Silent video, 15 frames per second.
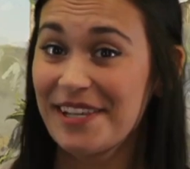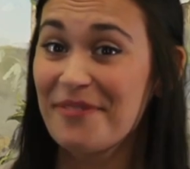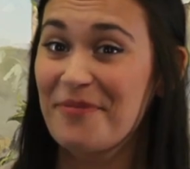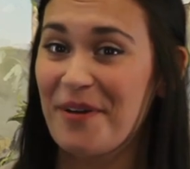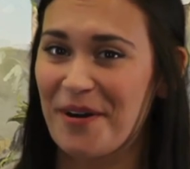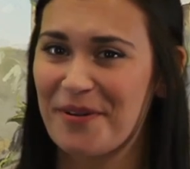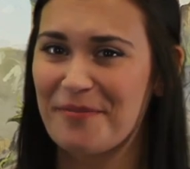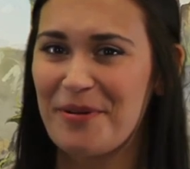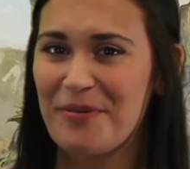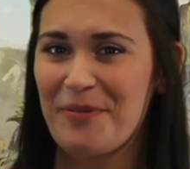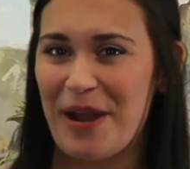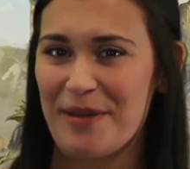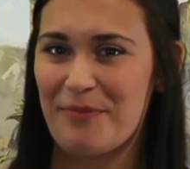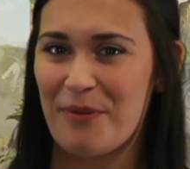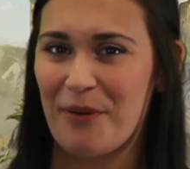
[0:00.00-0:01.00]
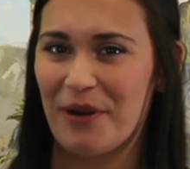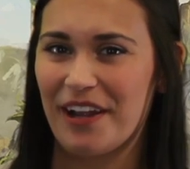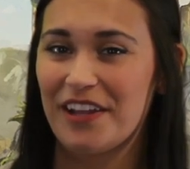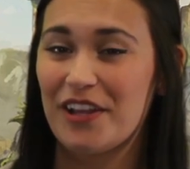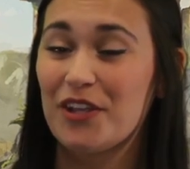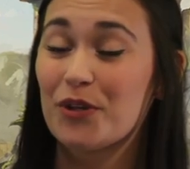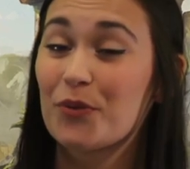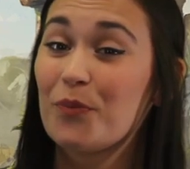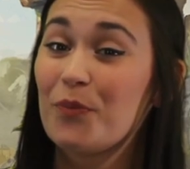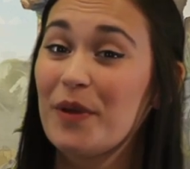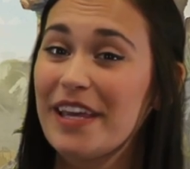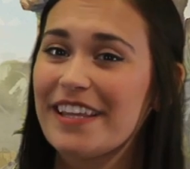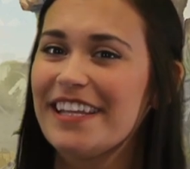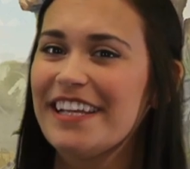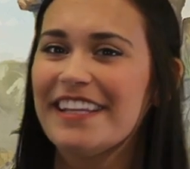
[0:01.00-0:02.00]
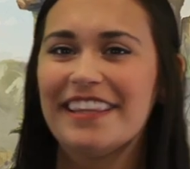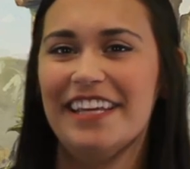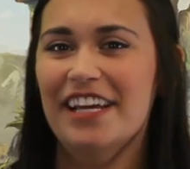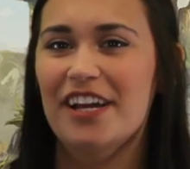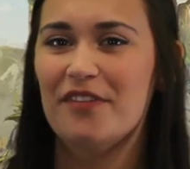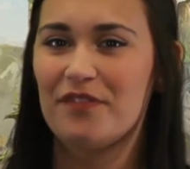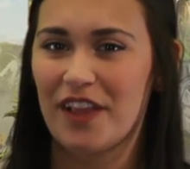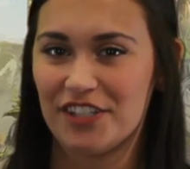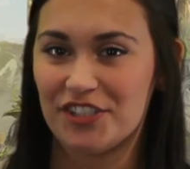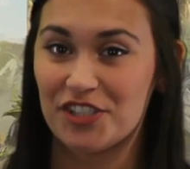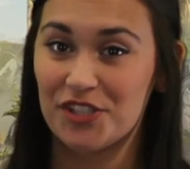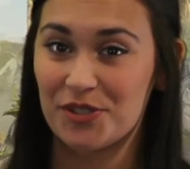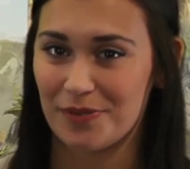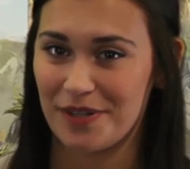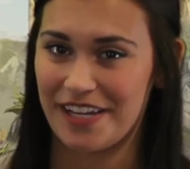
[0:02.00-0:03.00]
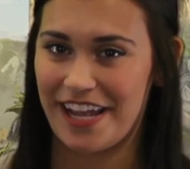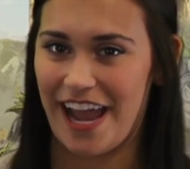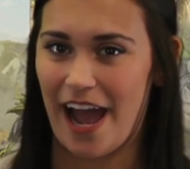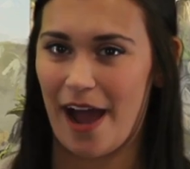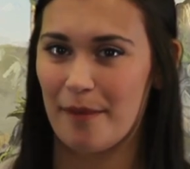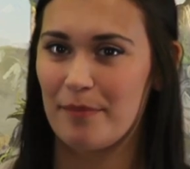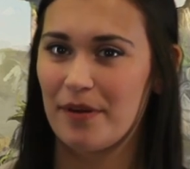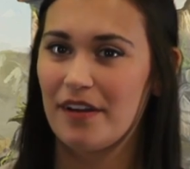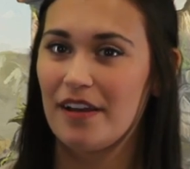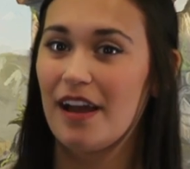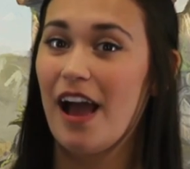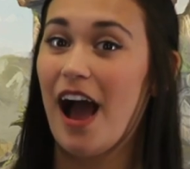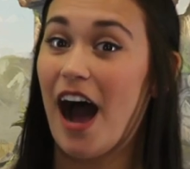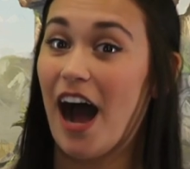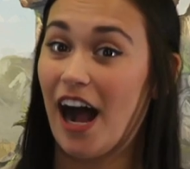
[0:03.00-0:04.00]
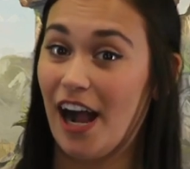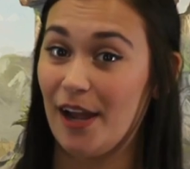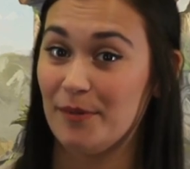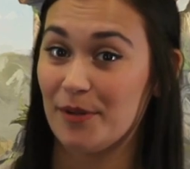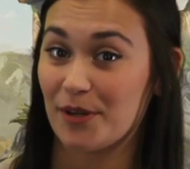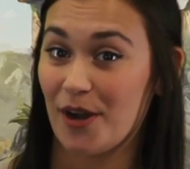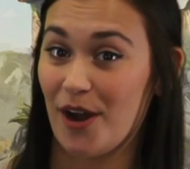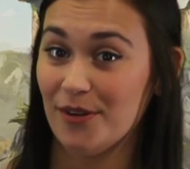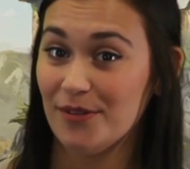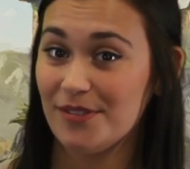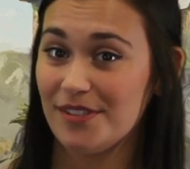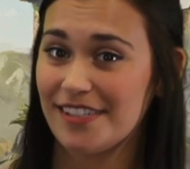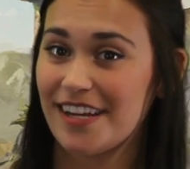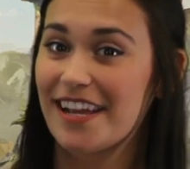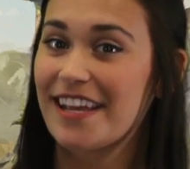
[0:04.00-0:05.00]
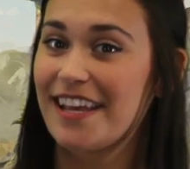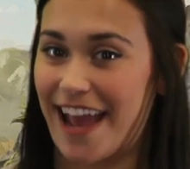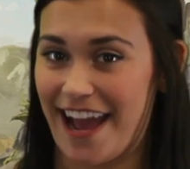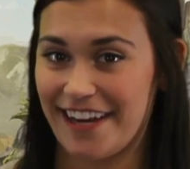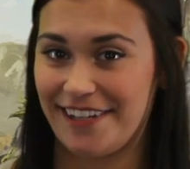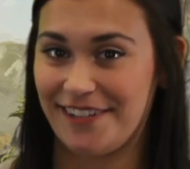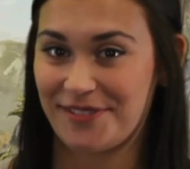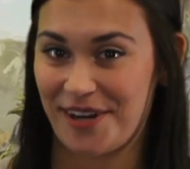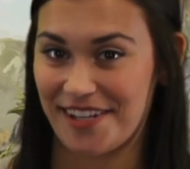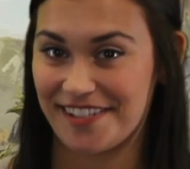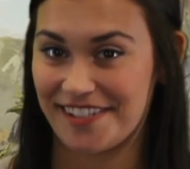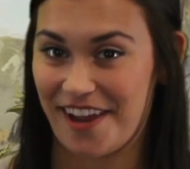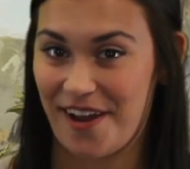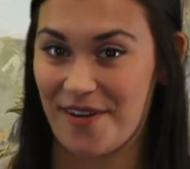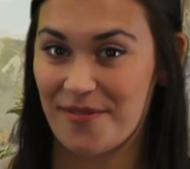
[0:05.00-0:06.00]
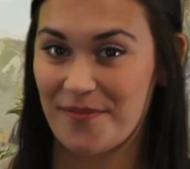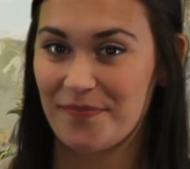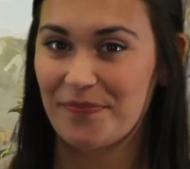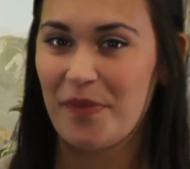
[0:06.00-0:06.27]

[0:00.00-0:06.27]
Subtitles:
and welcome to Waypoint, your weekly League of Legends recap. I'm your host, Kat Andrusco.